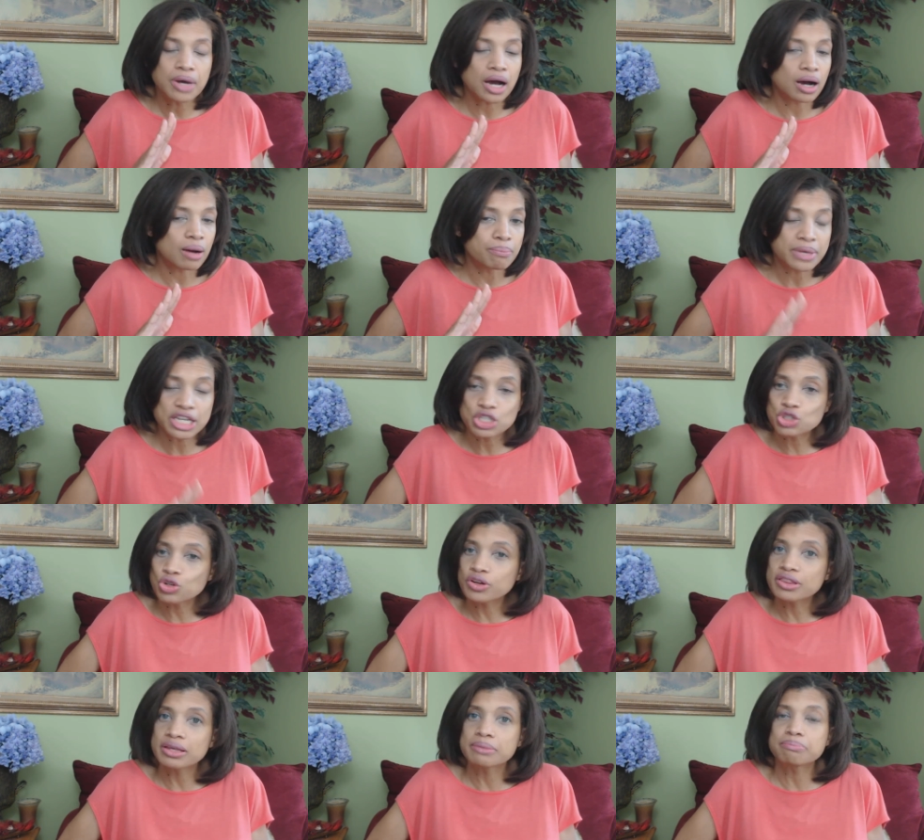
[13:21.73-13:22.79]
um, make
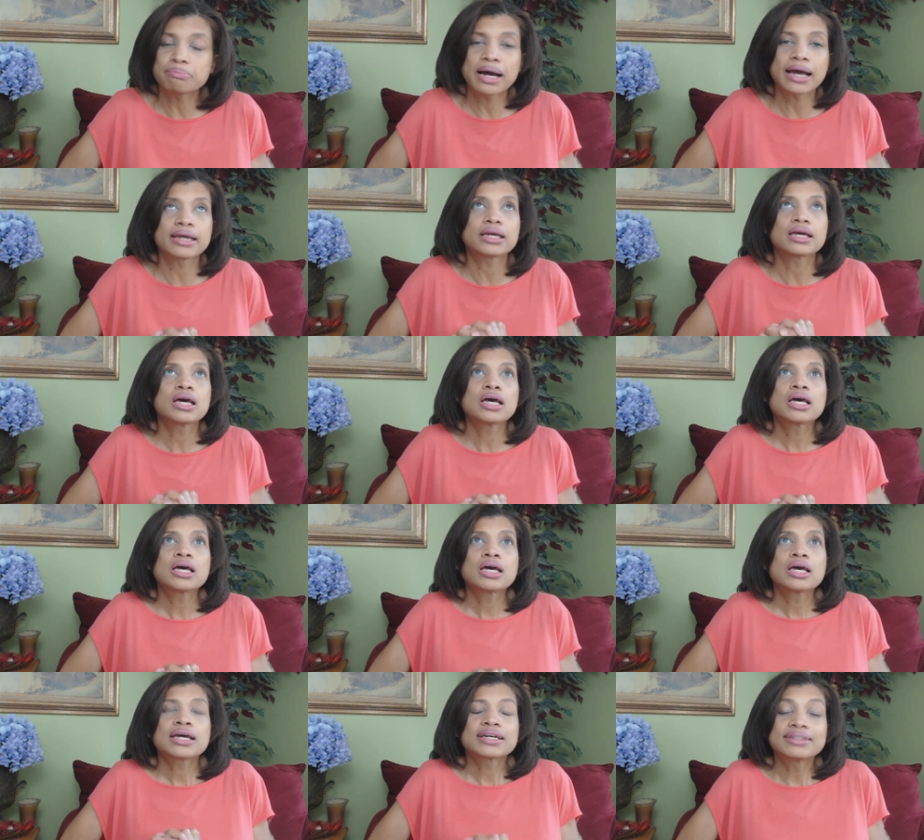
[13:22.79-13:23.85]
sure that my
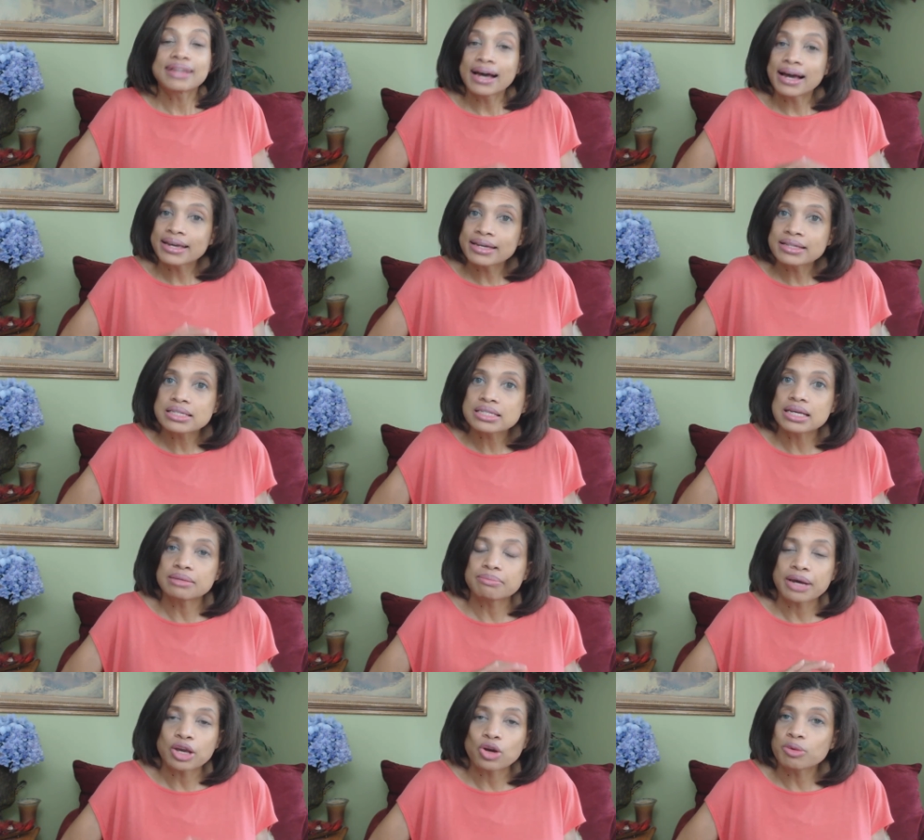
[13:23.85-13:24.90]
clients
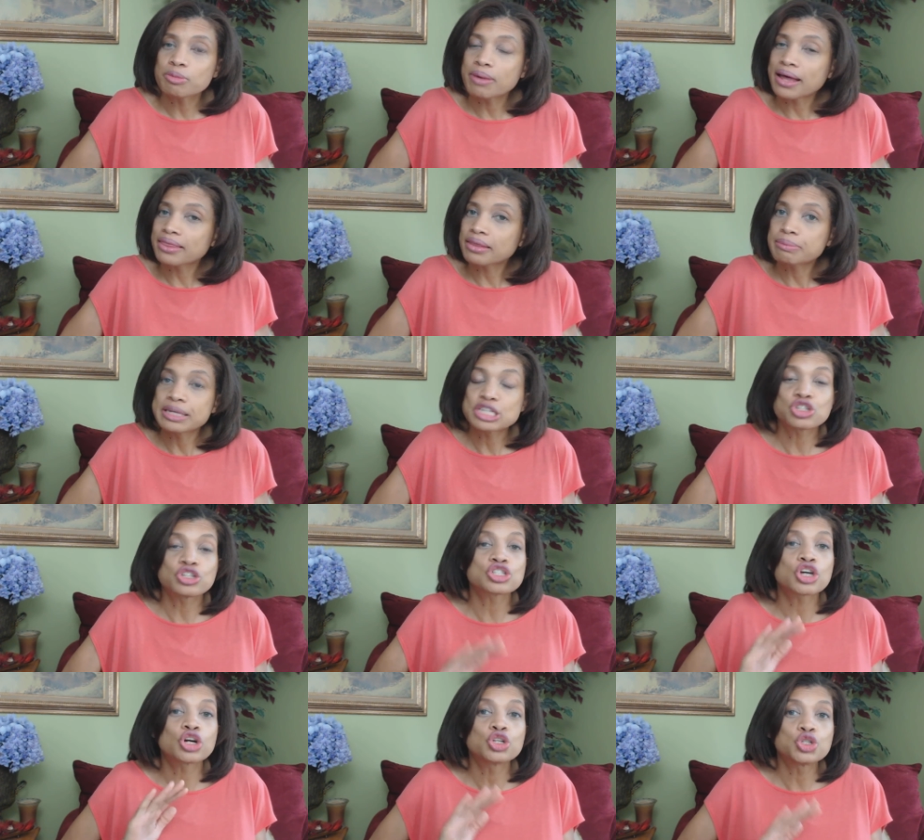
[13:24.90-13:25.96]
and my homeopath
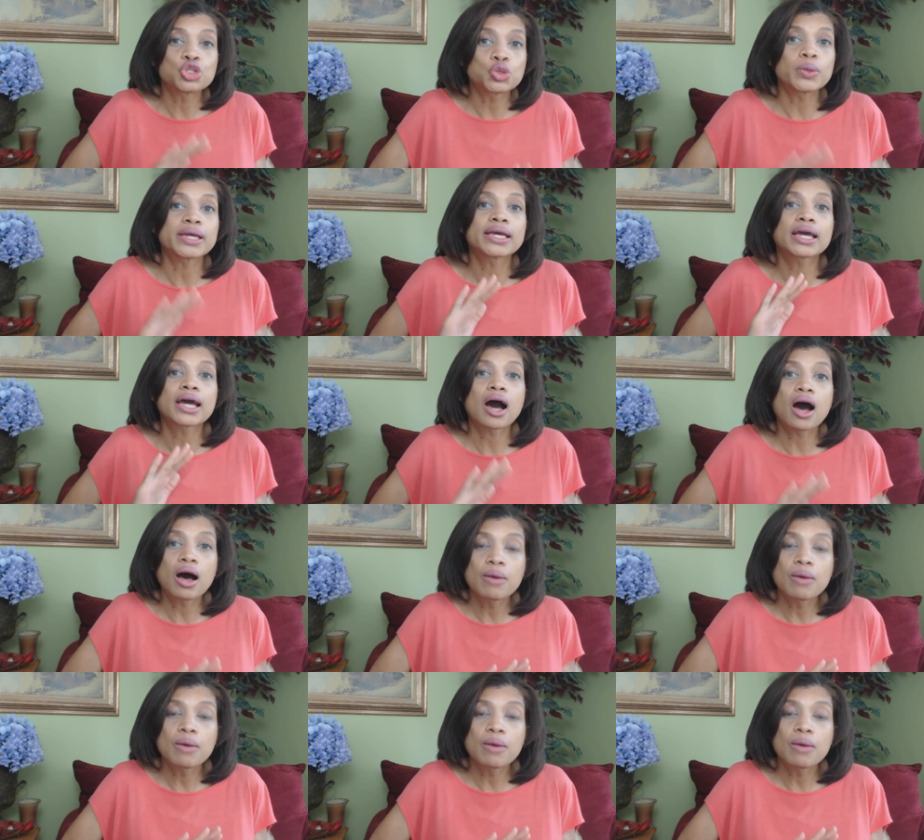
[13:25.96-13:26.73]
patients are doing